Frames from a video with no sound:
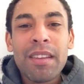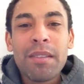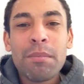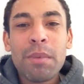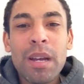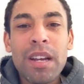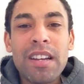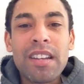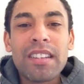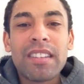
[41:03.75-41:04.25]

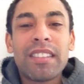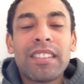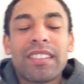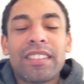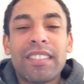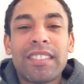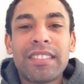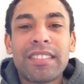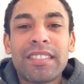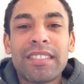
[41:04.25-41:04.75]
But
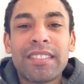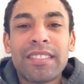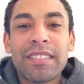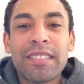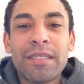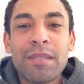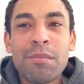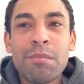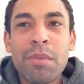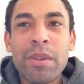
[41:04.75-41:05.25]

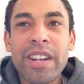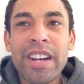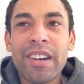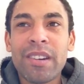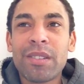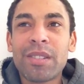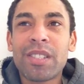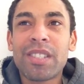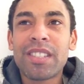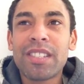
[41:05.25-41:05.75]

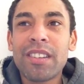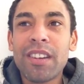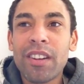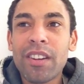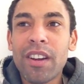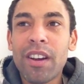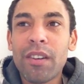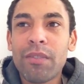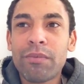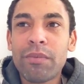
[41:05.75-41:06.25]
now
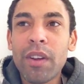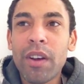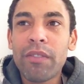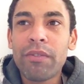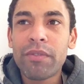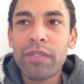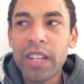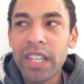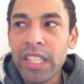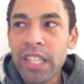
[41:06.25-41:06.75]

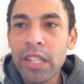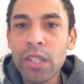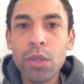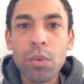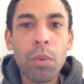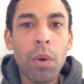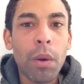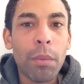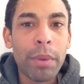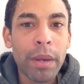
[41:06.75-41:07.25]
I've listened to
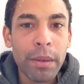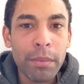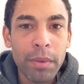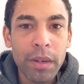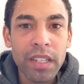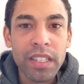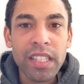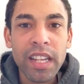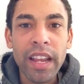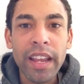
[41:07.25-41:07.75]
what people
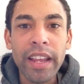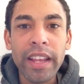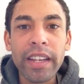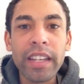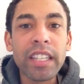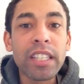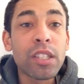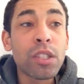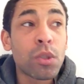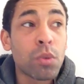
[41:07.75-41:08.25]
are saying,
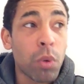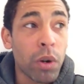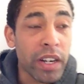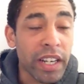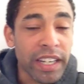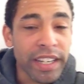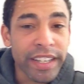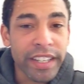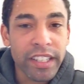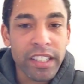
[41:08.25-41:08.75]
listened to what
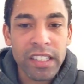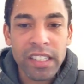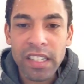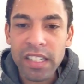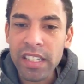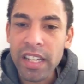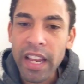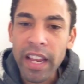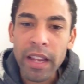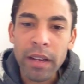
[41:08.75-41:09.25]
the leaders are
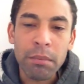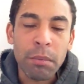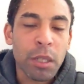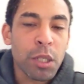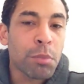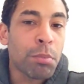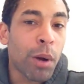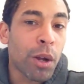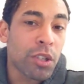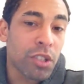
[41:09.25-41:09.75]
saying. My
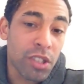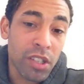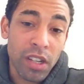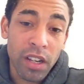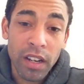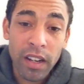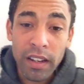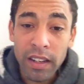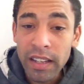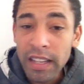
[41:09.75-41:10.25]

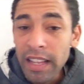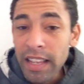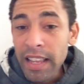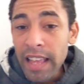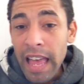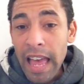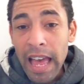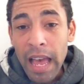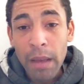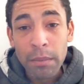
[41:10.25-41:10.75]
sponsor,
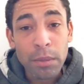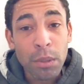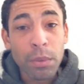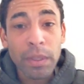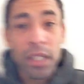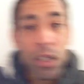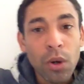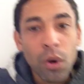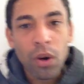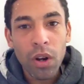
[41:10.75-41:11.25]
so
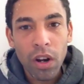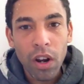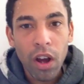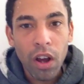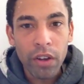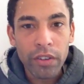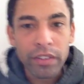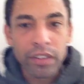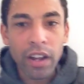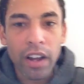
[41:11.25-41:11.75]
we talk a lot
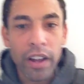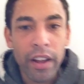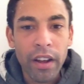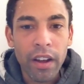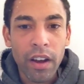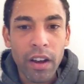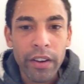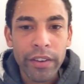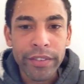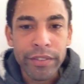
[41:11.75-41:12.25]

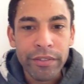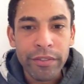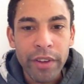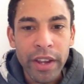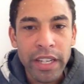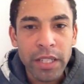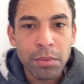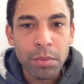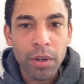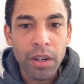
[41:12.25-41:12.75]
on
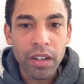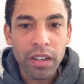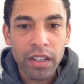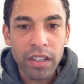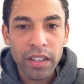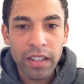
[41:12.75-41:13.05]
Facebook.